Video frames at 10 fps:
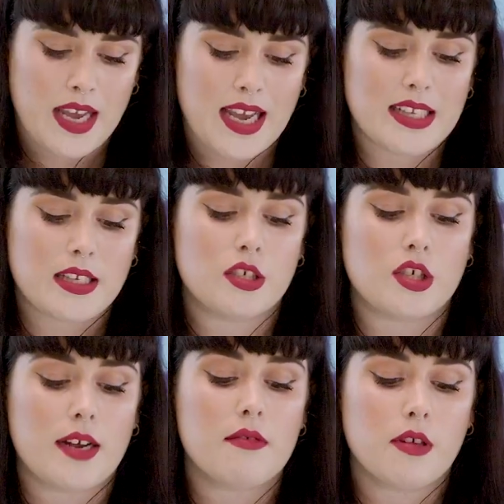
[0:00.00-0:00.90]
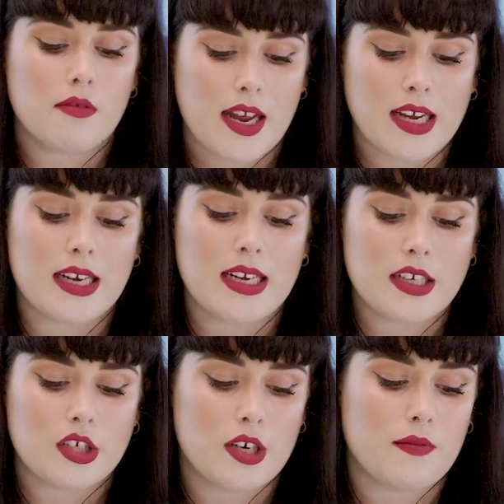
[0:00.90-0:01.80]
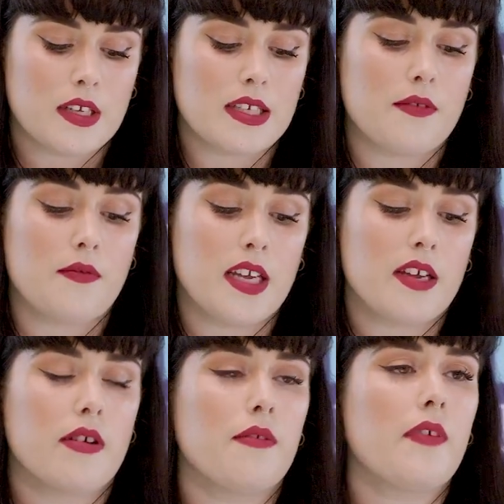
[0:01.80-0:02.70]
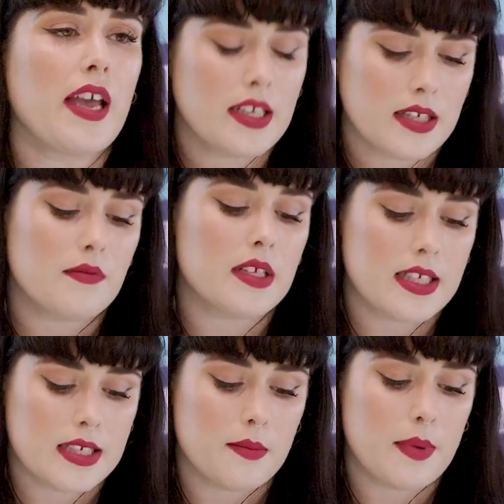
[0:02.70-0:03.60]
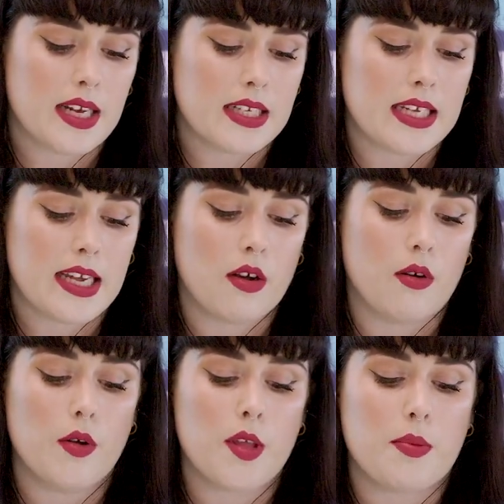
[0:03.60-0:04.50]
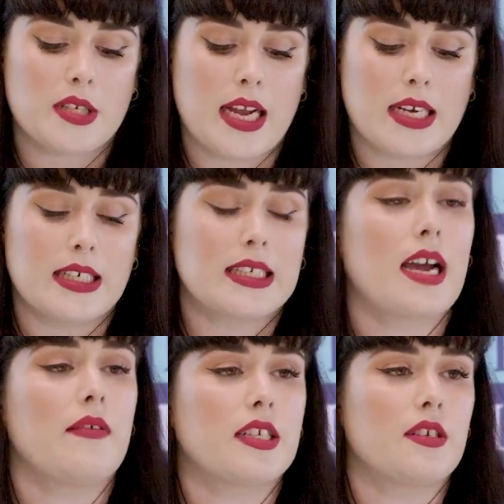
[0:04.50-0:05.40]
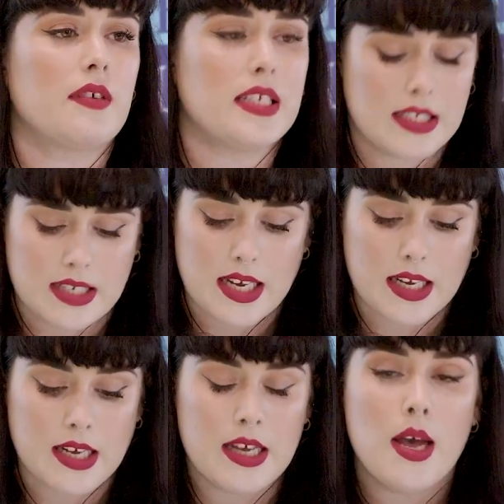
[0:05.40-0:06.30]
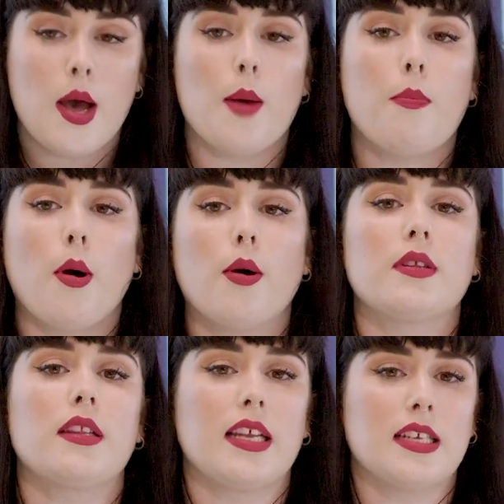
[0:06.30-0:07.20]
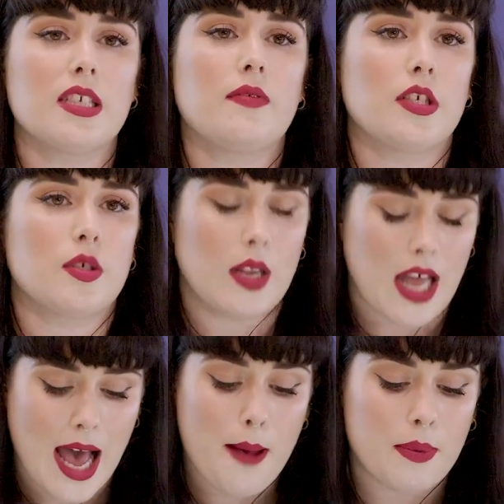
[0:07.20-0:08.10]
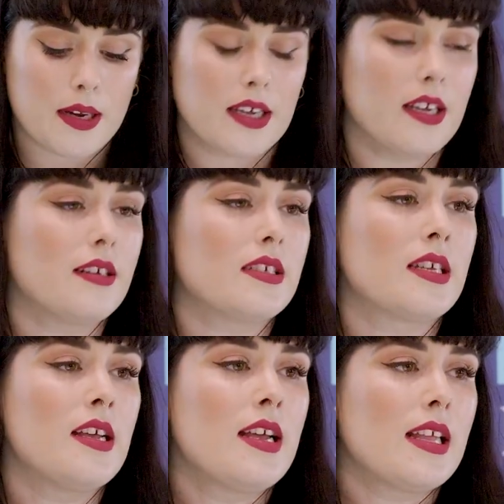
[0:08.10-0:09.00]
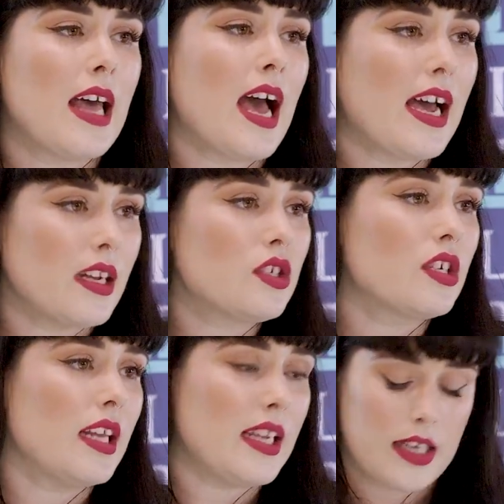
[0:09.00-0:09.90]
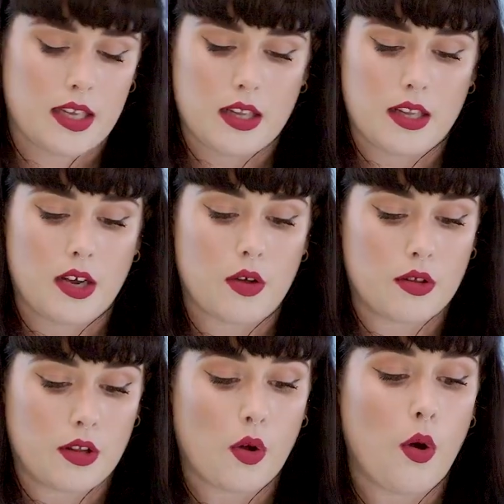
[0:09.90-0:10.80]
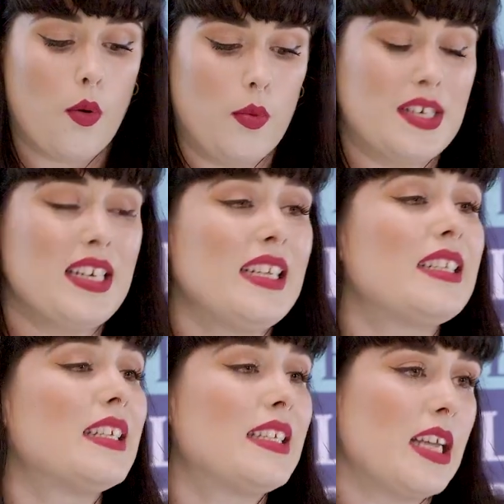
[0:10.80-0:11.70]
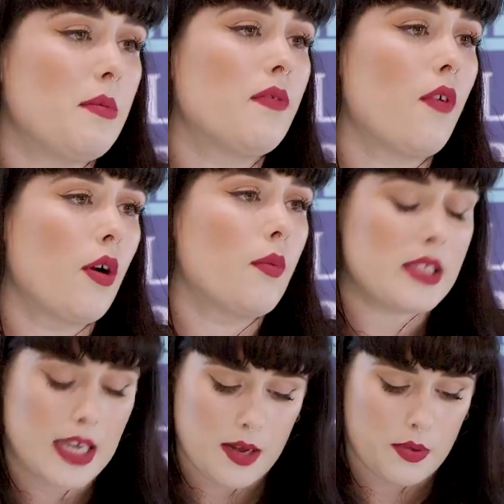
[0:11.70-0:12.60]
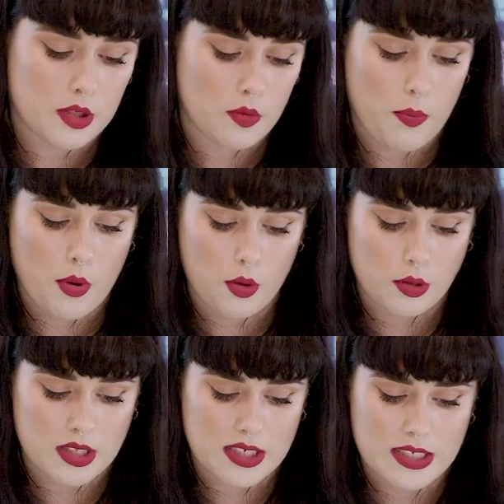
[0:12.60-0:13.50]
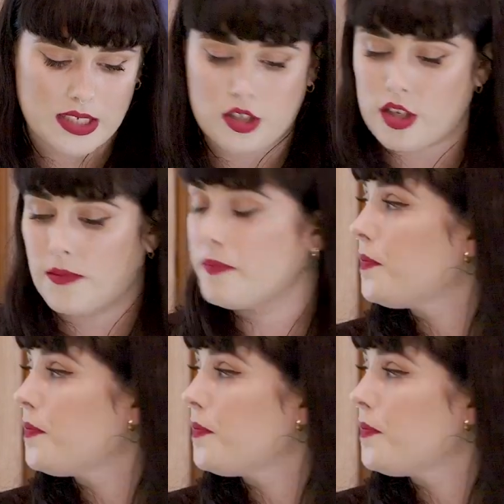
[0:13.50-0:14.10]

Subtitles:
It's a general recognition of the severe effects of the disability or other protected characteristic upon the individual applicant that actually the court would need to see before it was able to uphold the decision.